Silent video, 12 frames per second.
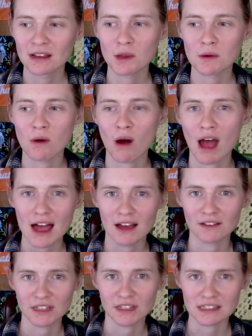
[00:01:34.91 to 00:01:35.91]
we won't
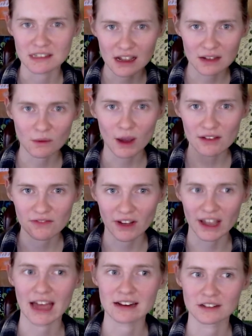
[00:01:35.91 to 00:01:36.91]
have these Wi
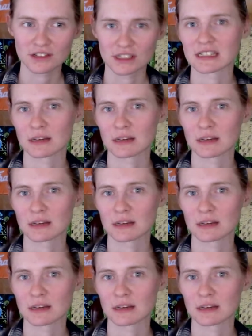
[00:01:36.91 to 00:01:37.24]
Fi outages